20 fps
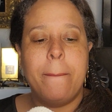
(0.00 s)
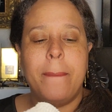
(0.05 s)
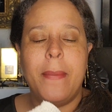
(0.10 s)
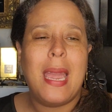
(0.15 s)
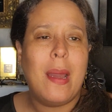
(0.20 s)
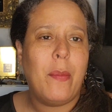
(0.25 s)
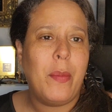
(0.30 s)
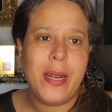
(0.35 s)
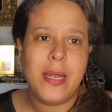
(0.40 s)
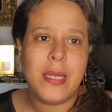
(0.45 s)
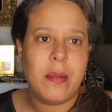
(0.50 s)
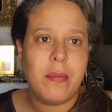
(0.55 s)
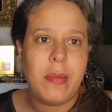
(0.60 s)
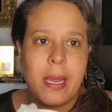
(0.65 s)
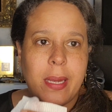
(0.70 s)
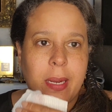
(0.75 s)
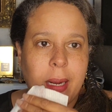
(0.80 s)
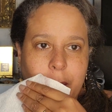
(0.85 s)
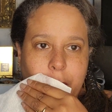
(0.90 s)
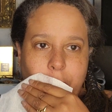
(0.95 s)
Amway doesn't
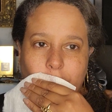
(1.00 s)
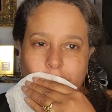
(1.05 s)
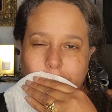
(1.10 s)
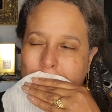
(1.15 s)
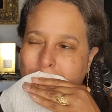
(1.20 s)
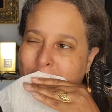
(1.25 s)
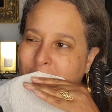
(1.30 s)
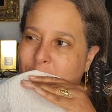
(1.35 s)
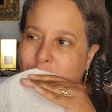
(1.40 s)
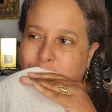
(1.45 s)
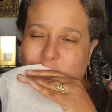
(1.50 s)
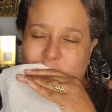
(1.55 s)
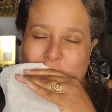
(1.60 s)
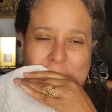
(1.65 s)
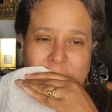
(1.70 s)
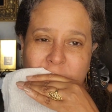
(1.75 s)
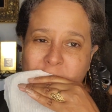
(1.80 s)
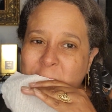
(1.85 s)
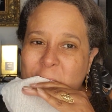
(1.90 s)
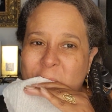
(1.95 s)
make it anymore, but
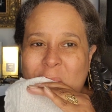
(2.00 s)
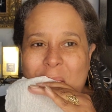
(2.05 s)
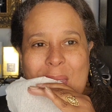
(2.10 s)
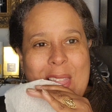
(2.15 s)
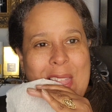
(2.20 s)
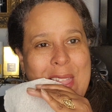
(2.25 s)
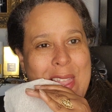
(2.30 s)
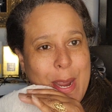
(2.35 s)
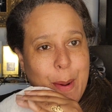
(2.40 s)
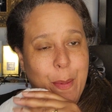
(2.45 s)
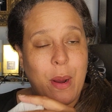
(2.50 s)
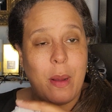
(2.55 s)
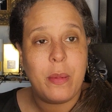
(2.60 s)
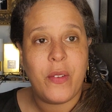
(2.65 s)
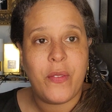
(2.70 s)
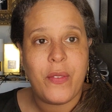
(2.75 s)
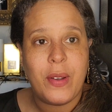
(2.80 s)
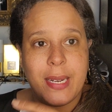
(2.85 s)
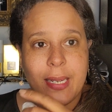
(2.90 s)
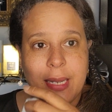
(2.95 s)
you could
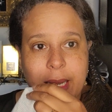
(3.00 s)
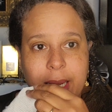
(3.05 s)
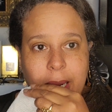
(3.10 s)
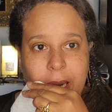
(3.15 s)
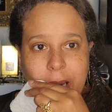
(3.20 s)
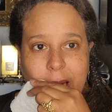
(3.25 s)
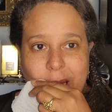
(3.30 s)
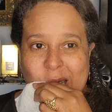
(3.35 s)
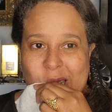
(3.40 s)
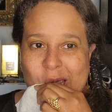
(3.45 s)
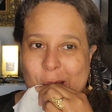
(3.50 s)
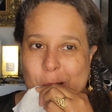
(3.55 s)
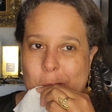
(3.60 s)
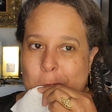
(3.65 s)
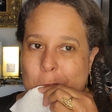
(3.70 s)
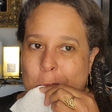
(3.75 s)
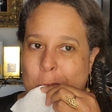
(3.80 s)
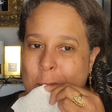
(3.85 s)
probably find it on um,